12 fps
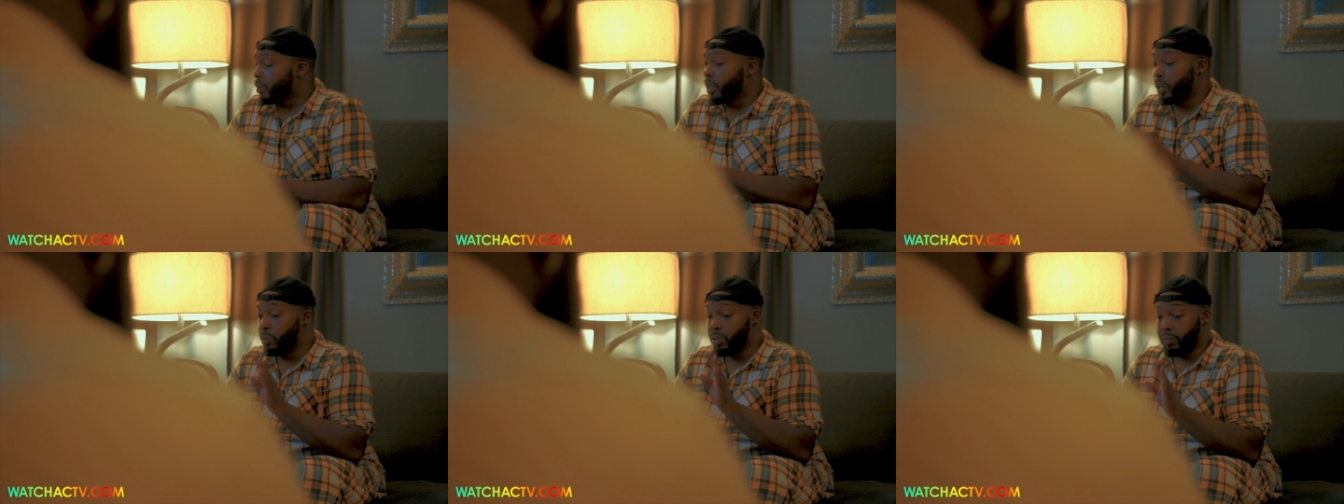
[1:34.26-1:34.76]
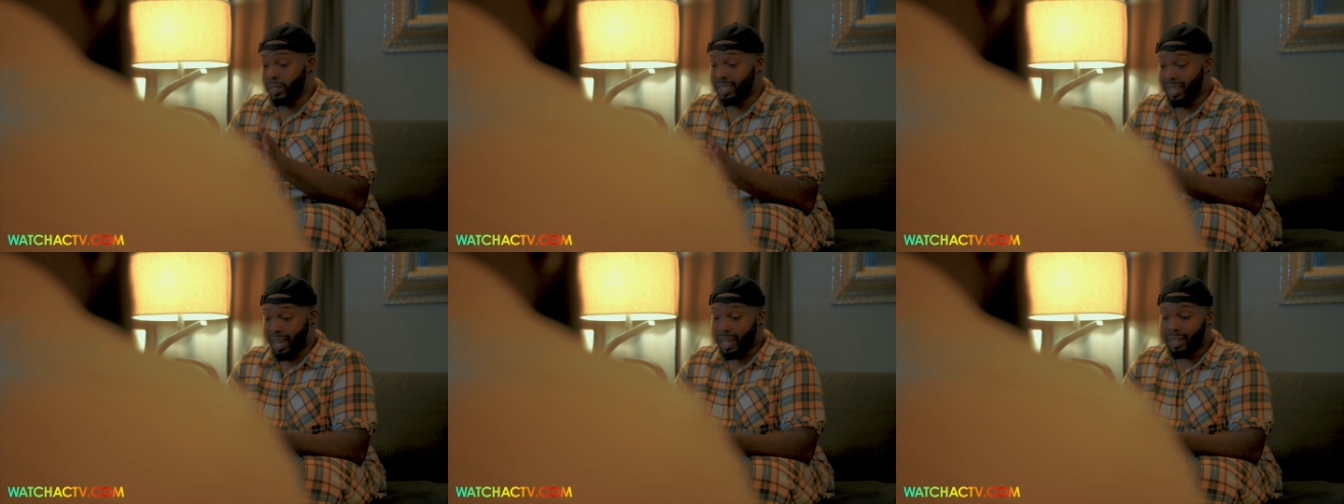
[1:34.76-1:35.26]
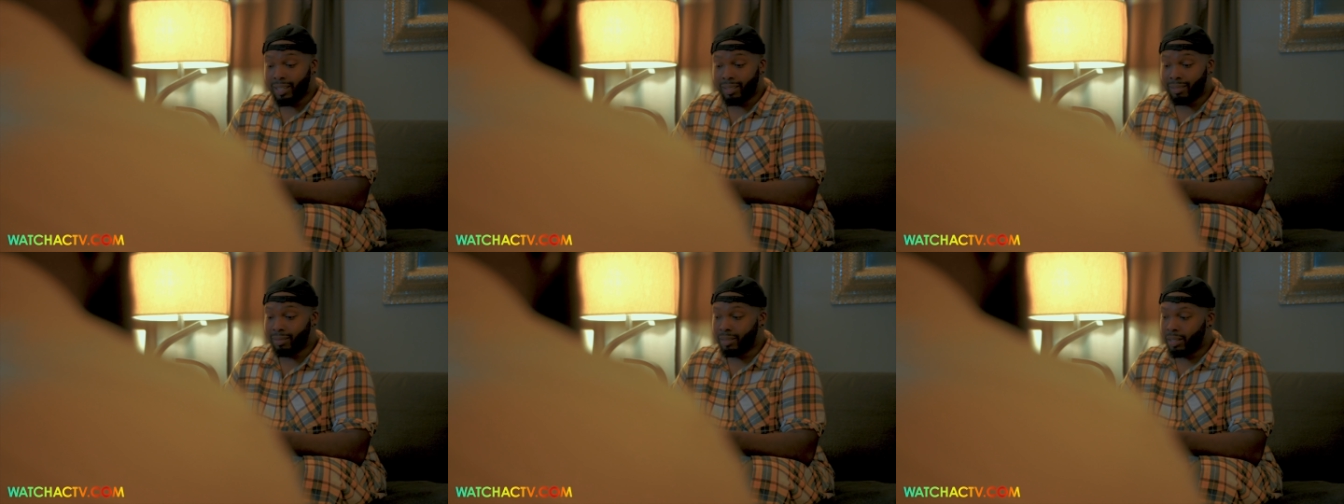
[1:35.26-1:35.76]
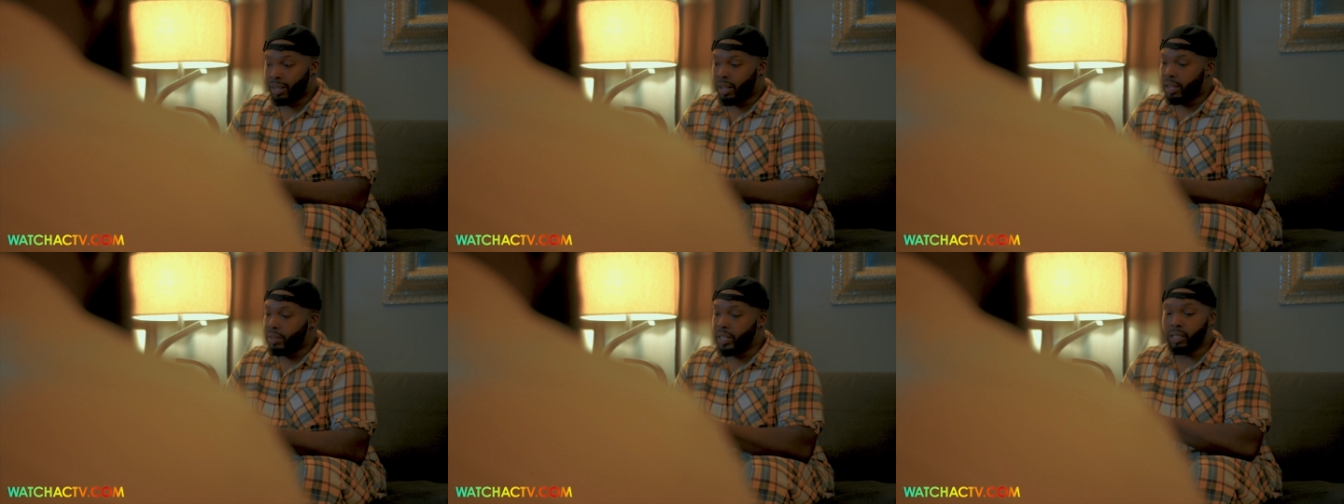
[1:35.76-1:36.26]
It was a mistake.
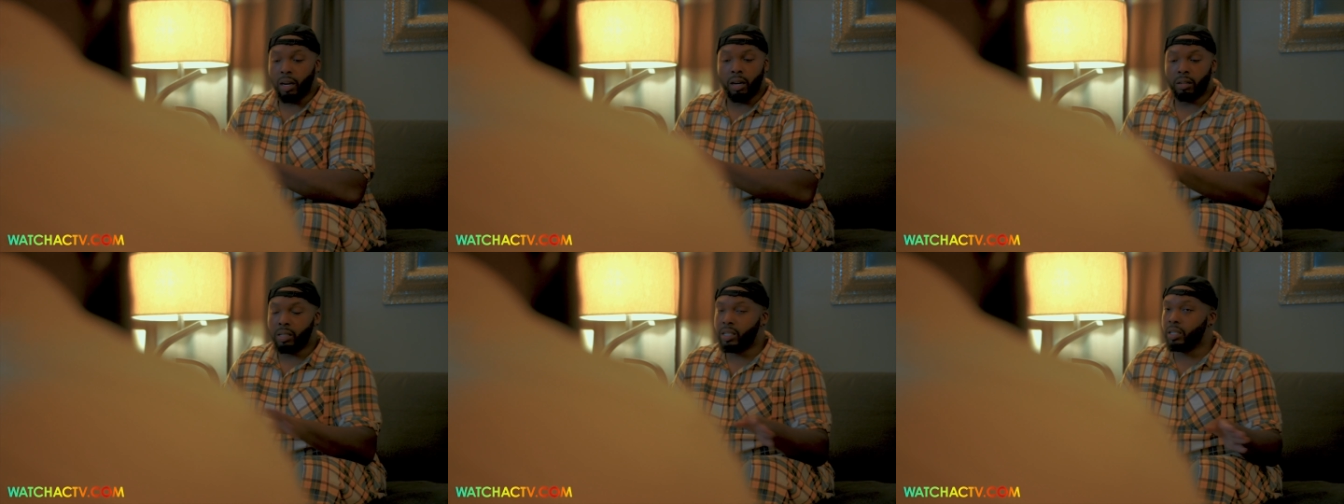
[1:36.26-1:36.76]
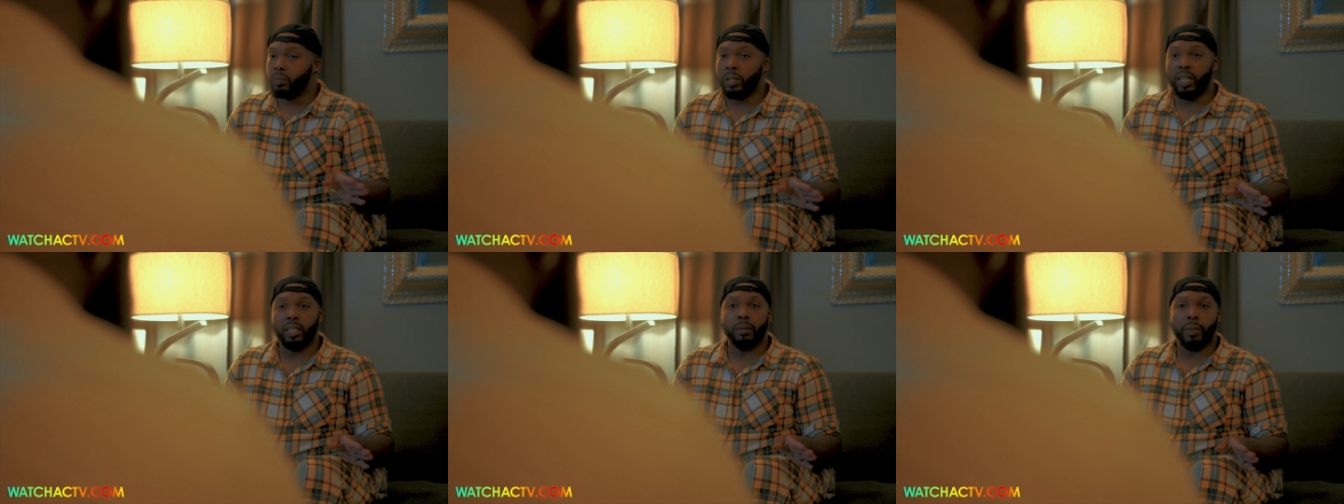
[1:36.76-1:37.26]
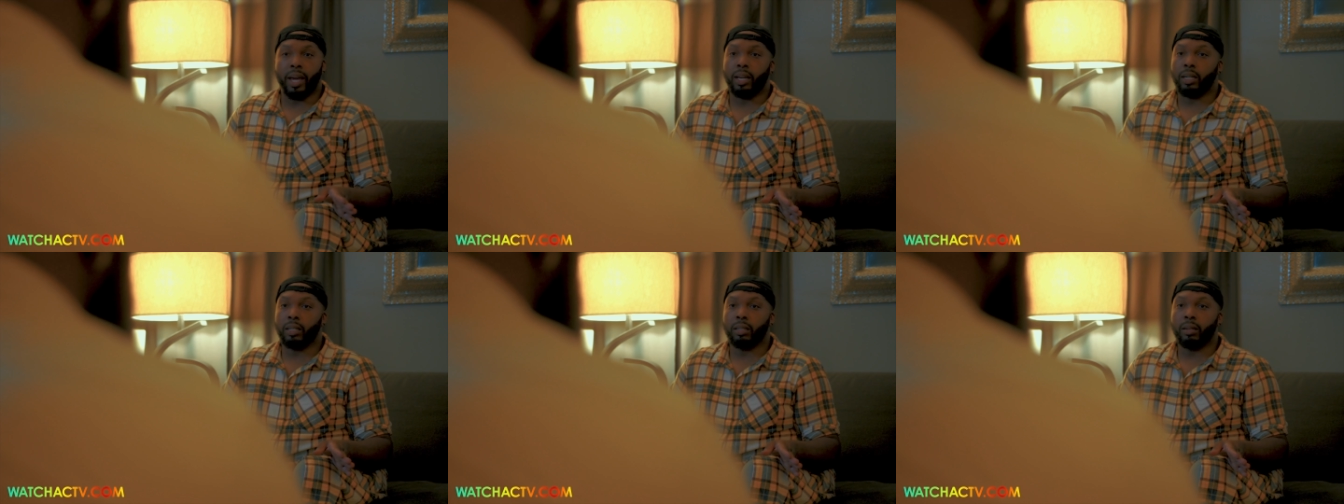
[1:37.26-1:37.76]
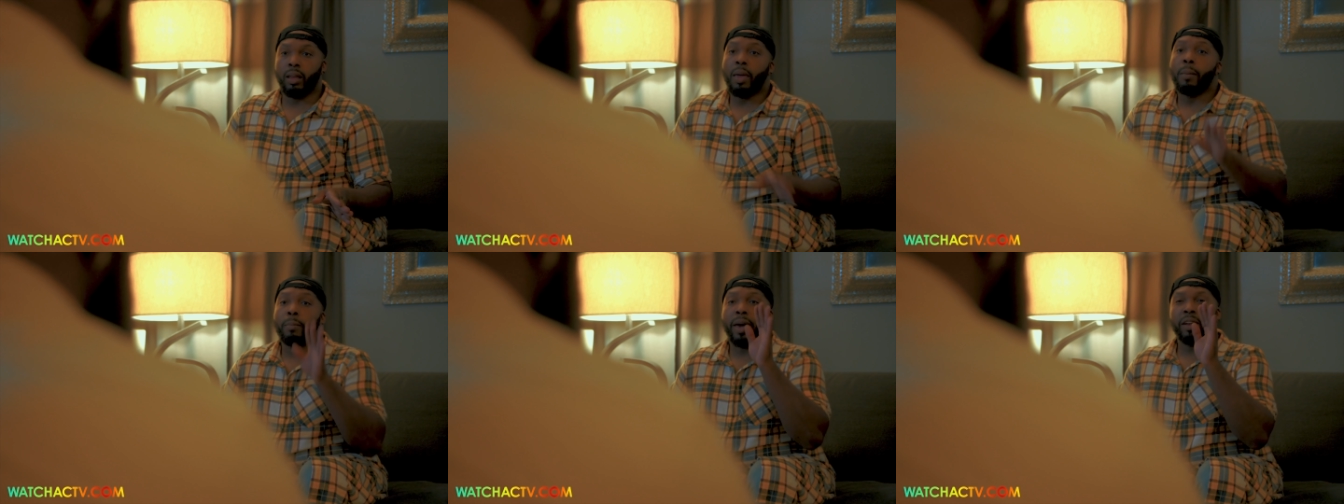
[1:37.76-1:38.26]
That's all the sense we need to make.
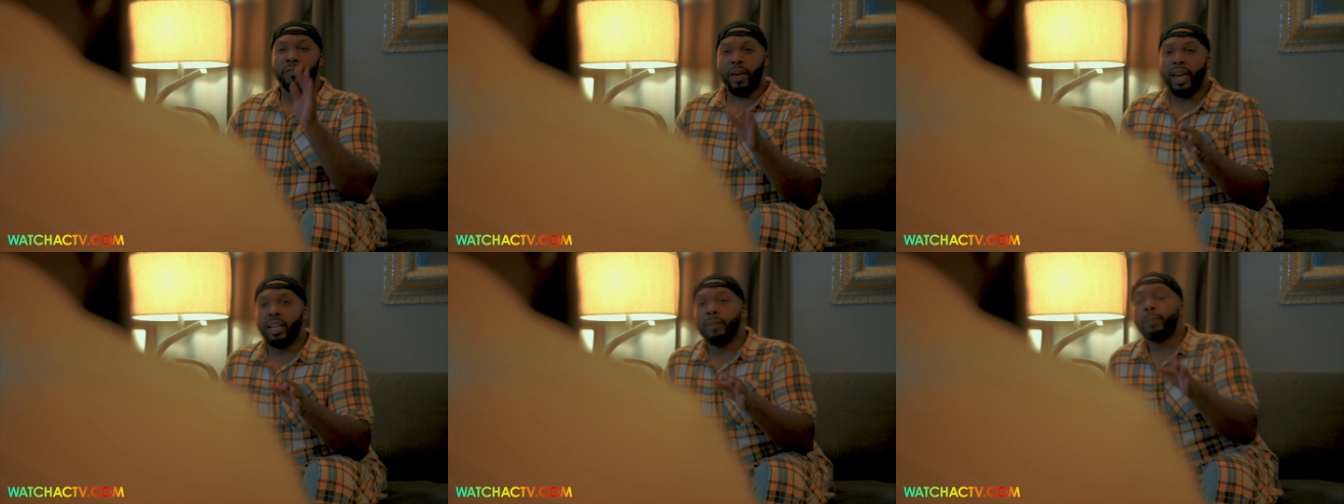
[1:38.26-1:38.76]
Matter of fact,